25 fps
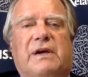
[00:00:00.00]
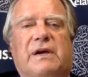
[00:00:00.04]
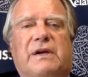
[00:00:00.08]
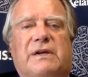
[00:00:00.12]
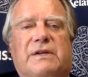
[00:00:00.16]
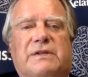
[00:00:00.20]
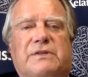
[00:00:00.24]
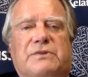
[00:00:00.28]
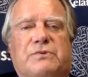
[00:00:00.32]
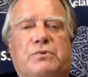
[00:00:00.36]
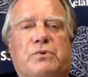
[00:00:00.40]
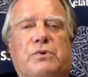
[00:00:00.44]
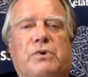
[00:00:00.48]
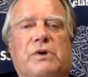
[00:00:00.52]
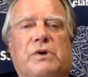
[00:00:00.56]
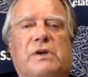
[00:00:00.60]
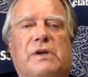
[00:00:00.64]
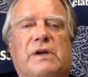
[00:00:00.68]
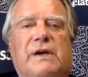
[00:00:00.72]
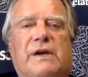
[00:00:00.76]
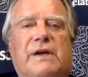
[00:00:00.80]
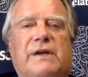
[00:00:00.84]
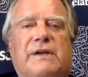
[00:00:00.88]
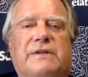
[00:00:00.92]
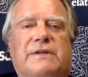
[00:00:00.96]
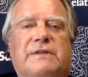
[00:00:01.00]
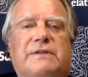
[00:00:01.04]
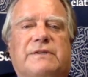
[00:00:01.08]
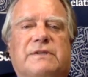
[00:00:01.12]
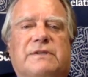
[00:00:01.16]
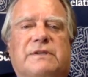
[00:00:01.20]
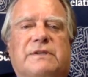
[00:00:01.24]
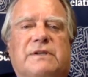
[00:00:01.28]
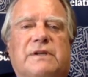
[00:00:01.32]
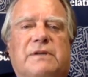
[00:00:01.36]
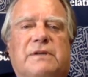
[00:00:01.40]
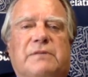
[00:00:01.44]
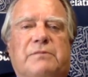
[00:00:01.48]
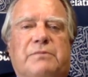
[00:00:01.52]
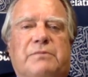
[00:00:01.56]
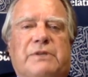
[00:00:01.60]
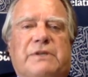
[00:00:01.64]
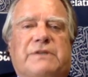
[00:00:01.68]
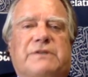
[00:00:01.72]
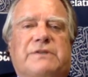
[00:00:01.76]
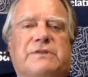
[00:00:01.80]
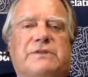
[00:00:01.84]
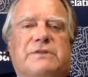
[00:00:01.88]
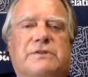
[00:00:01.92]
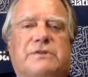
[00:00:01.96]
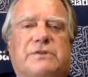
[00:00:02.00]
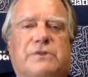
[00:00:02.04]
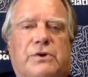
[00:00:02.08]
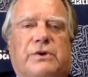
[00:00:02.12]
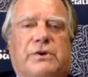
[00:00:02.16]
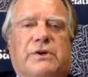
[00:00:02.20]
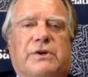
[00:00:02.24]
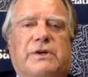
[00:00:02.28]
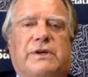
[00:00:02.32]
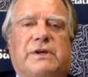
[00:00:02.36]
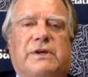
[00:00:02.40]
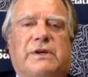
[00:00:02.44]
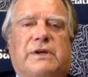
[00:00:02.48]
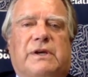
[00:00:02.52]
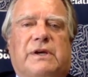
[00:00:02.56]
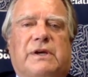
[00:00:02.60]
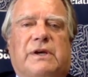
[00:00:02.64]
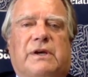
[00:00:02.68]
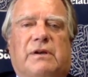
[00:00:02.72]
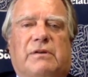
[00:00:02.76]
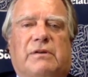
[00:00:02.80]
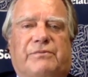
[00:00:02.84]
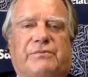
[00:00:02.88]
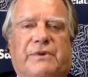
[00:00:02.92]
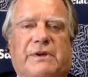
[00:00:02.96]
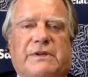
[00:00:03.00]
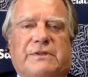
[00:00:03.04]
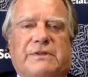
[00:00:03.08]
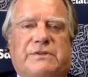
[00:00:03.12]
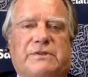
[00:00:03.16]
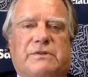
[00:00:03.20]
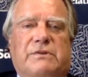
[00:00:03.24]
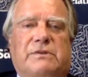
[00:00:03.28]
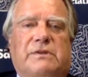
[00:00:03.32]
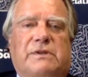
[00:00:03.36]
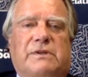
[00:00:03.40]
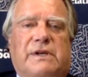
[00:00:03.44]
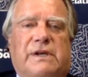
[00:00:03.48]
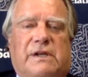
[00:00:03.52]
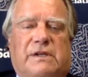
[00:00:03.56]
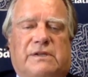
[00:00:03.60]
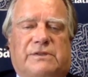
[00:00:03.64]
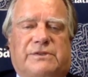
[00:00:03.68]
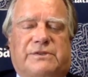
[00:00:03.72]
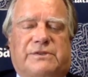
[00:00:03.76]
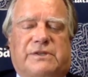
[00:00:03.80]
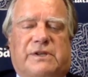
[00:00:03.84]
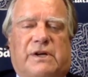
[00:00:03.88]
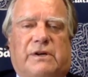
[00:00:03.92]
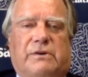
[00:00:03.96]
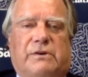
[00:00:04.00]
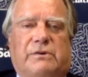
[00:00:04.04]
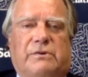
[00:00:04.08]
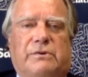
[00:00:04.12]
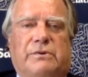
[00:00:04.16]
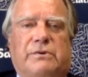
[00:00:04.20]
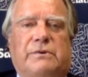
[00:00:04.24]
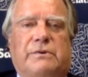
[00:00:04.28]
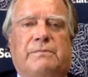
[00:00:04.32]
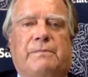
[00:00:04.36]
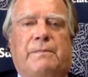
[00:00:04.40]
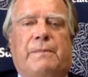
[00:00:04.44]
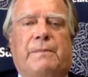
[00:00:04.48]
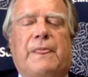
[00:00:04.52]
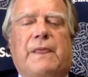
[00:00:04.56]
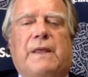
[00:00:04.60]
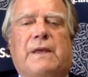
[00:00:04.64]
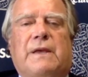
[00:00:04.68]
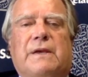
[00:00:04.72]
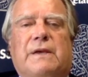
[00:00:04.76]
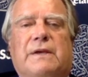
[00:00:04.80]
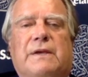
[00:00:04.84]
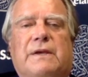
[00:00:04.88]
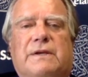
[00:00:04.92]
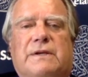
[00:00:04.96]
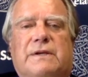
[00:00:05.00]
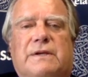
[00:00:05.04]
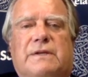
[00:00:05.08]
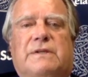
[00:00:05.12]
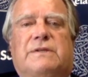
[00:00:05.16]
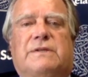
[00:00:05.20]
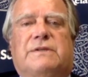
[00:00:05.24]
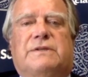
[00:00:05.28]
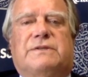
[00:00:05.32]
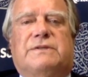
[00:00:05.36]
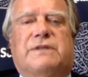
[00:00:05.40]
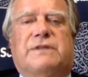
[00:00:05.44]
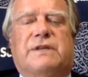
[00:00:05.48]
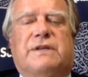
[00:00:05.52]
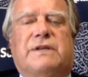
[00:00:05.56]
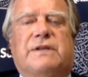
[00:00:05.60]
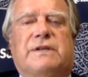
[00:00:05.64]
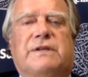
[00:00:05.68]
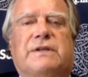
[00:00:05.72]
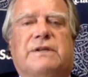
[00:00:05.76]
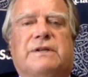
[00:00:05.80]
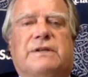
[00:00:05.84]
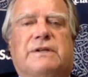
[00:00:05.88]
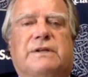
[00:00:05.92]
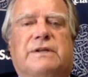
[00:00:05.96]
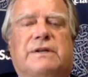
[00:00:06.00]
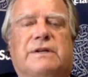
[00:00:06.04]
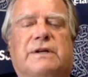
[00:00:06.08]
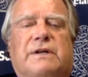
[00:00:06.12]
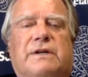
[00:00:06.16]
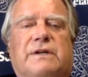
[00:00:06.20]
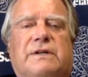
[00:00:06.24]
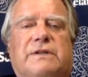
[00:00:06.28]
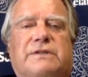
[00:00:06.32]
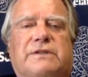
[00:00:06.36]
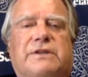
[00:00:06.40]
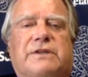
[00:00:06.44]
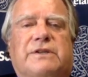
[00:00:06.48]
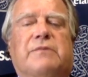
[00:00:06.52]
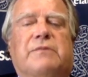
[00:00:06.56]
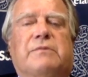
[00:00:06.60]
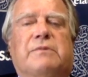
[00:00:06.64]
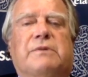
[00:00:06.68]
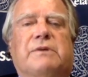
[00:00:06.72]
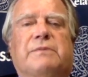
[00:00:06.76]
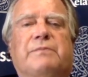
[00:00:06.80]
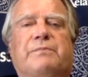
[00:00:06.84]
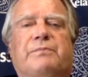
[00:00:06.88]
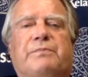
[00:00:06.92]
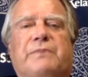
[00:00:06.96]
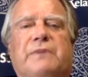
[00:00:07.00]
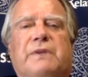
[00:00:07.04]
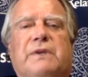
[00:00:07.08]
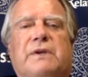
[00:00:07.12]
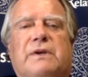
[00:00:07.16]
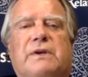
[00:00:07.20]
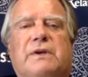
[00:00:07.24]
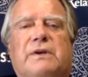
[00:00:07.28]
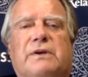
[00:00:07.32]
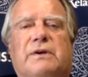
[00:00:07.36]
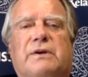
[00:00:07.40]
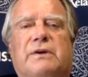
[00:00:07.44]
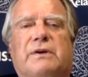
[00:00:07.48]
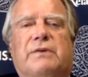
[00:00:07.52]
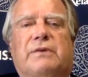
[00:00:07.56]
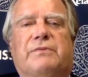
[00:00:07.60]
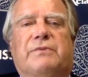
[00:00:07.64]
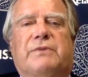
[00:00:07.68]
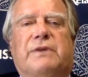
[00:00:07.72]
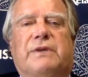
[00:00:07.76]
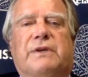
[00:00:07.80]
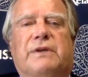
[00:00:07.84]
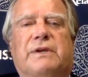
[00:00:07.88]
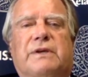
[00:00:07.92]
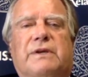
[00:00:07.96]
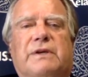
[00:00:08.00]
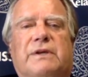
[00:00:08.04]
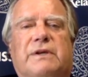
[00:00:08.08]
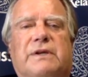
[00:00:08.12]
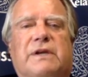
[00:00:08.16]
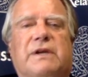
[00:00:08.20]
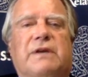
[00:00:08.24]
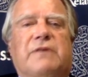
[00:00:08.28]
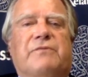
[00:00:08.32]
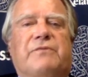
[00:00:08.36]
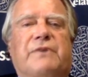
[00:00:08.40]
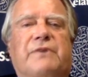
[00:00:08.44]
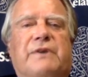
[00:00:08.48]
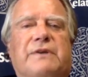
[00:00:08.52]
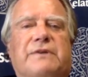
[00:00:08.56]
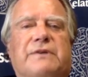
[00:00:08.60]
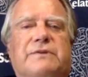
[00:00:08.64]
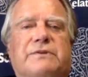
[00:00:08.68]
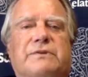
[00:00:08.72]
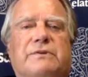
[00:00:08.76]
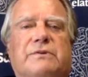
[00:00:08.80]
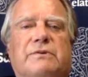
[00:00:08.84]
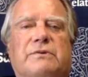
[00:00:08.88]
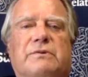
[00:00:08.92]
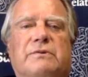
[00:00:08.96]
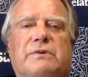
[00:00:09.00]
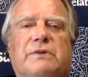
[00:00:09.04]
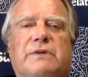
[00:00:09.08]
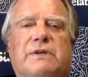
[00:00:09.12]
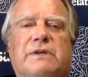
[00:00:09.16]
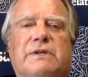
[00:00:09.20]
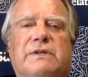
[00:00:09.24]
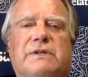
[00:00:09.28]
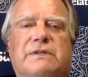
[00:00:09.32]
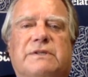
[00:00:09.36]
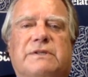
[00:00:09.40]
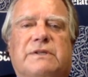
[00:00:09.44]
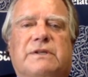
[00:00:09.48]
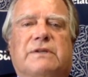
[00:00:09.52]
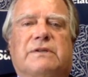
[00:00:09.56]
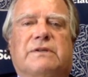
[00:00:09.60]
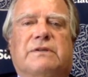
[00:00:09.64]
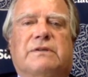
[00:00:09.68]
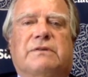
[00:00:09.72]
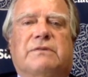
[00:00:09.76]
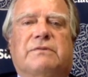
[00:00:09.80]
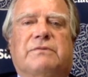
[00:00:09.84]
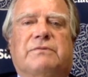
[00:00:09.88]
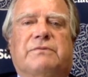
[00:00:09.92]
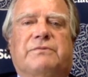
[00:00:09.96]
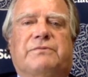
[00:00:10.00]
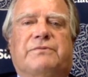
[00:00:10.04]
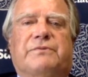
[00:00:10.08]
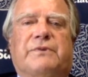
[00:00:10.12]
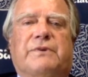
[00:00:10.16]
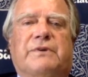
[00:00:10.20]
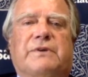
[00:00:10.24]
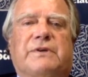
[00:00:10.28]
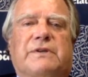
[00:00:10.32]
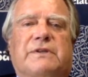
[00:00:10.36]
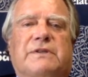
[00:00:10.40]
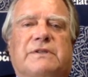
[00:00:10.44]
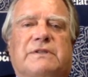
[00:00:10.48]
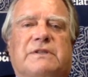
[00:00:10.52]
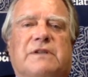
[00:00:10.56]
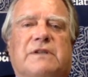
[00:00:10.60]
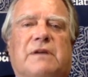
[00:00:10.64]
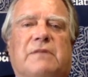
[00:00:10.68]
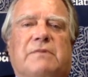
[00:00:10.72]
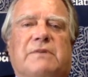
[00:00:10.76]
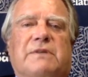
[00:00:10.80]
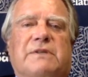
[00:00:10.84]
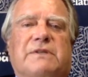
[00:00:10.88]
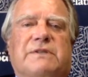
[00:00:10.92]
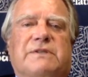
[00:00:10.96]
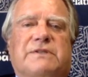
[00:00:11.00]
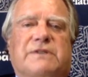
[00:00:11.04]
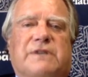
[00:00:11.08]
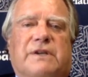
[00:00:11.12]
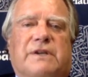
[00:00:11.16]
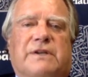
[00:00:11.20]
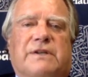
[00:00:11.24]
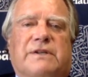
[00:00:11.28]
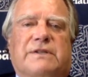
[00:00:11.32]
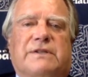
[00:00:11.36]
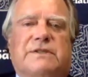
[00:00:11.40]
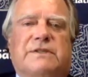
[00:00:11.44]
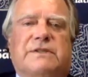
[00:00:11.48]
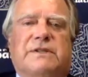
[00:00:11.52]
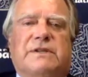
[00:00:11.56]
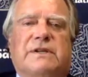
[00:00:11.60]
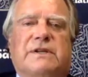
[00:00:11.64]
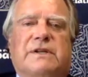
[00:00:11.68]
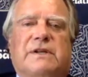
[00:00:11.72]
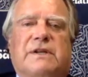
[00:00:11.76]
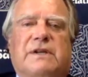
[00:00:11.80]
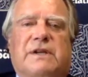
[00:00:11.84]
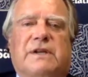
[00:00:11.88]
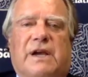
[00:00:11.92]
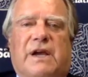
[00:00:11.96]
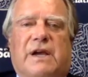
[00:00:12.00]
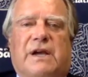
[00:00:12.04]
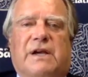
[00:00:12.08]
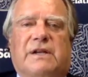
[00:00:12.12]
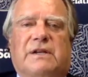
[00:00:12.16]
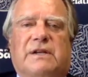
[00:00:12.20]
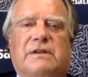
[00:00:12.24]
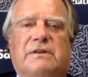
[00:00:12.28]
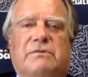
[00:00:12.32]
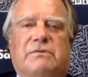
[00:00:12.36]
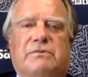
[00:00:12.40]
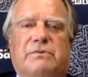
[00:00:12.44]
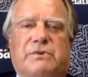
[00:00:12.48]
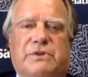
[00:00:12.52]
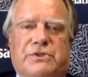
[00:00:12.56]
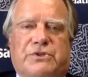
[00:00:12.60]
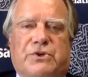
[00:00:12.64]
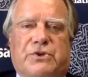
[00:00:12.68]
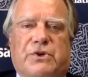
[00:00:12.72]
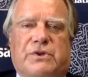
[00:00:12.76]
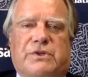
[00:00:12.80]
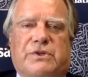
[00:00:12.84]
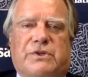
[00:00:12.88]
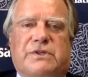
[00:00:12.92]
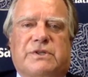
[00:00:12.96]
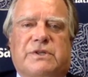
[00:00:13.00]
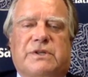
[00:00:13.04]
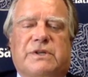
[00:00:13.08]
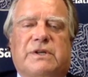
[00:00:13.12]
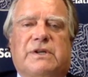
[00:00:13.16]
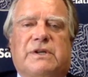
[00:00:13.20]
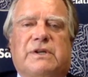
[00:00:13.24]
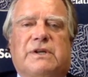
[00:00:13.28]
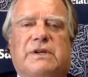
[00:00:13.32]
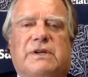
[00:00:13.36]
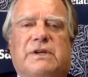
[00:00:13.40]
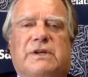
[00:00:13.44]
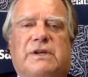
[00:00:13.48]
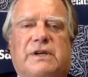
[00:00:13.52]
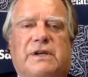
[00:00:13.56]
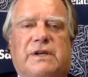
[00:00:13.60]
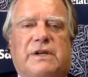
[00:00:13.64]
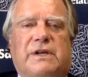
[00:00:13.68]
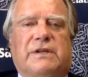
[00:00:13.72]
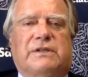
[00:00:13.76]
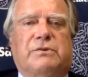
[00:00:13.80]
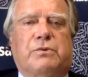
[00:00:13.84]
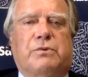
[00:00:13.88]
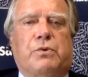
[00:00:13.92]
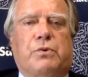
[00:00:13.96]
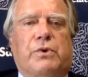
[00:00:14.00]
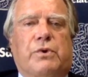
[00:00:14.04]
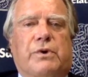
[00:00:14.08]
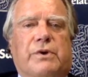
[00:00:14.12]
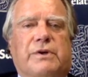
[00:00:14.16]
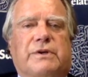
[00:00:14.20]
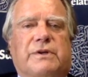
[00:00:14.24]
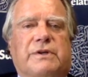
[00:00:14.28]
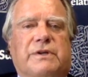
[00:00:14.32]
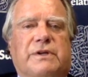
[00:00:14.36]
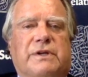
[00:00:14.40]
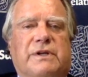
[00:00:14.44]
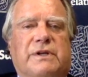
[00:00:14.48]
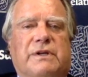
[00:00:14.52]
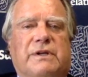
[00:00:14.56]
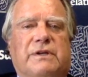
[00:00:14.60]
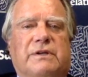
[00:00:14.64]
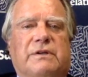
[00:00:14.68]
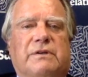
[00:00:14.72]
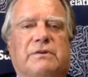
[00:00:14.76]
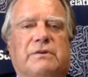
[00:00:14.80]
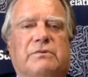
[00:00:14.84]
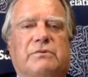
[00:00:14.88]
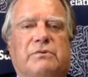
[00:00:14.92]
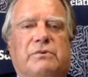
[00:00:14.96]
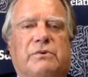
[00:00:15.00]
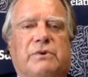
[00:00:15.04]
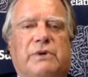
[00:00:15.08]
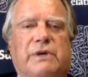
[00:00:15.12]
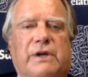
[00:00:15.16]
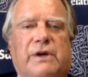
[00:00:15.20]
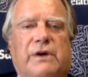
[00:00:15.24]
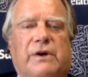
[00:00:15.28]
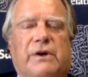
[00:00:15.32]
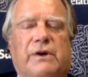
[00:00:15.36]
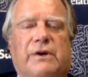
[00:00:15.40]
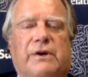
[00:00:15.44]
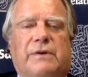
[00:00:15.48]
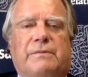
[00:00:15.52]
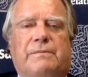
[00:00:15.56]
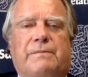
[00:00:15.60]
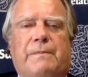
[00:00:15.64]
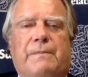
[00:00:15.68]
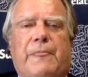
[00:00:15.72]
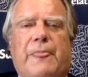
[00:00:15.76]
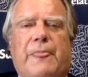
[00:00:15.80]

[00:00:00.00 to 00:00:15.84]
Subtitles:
His Royal Highness Prince Turki Al Faisal Al Saud is the chairman of the King Faisal Center for Islamic Studies and Research, headquartered in Riyadh.